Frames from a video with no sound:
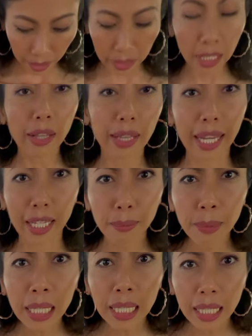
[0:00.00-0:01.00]
Sound like
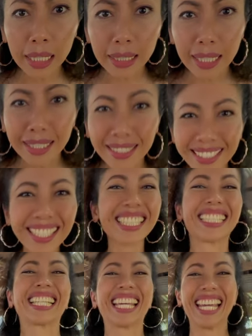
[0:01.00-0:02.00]
me, is it?
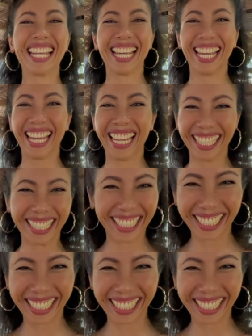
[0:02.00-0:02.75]
Just kidding.